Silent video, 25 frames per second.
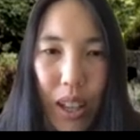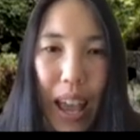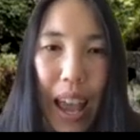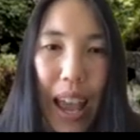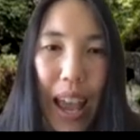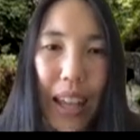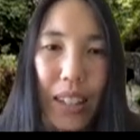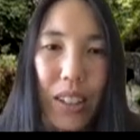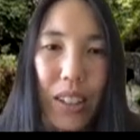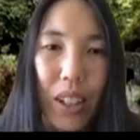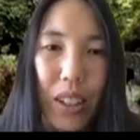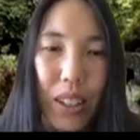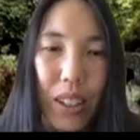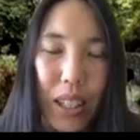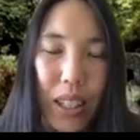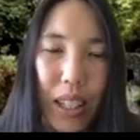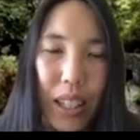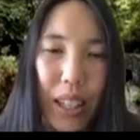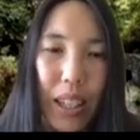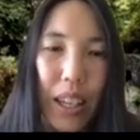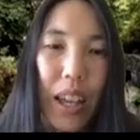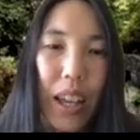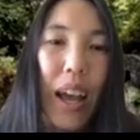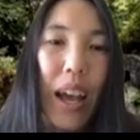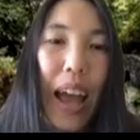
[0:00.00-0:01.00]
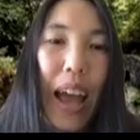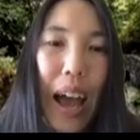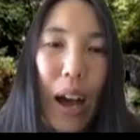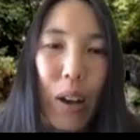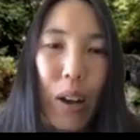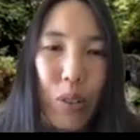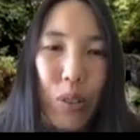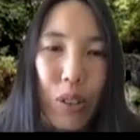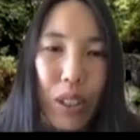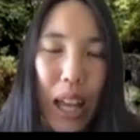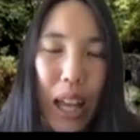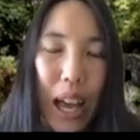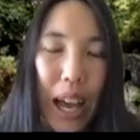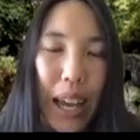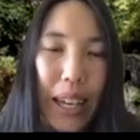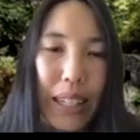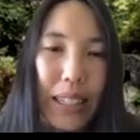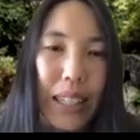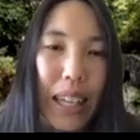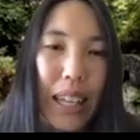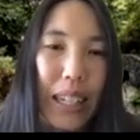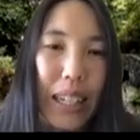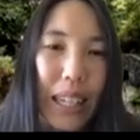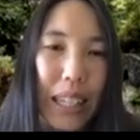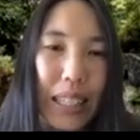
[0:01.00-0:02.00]
heads on the
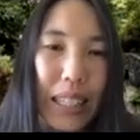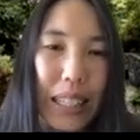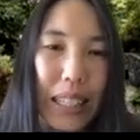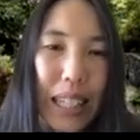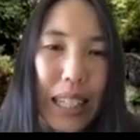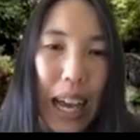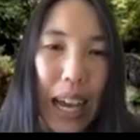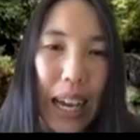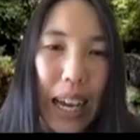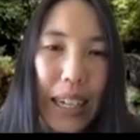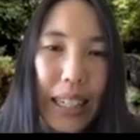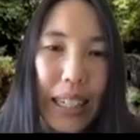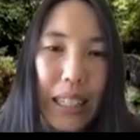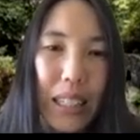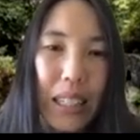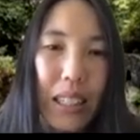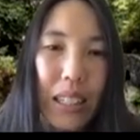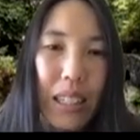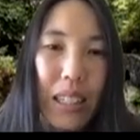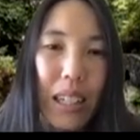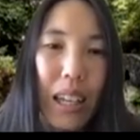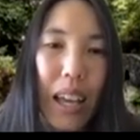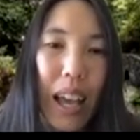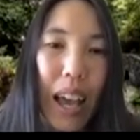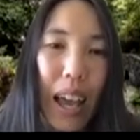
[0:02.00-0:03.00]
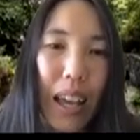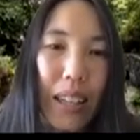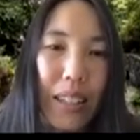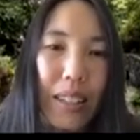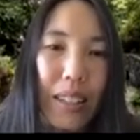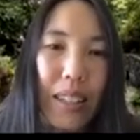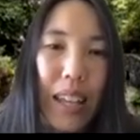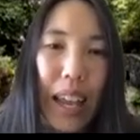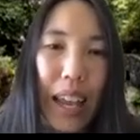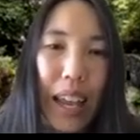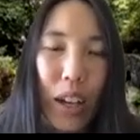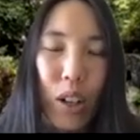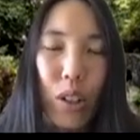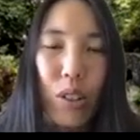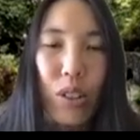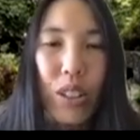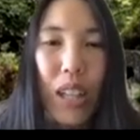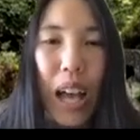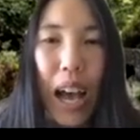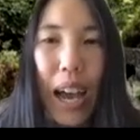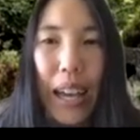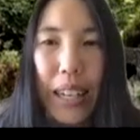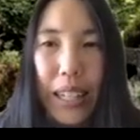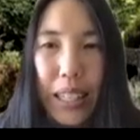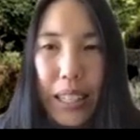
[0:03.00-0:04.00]
outside and inside, and tails
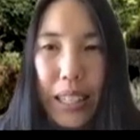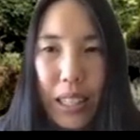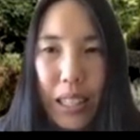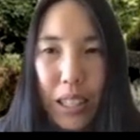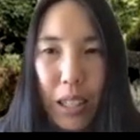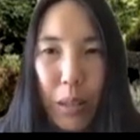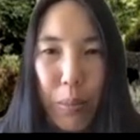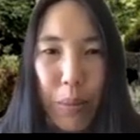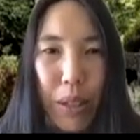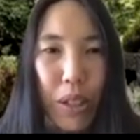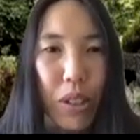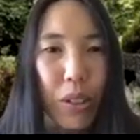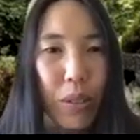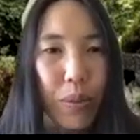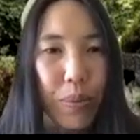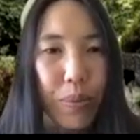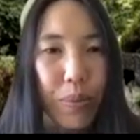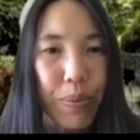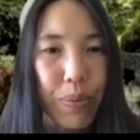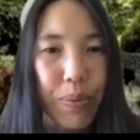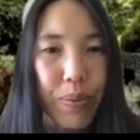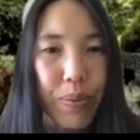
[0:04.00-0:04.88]
hiding in the middle.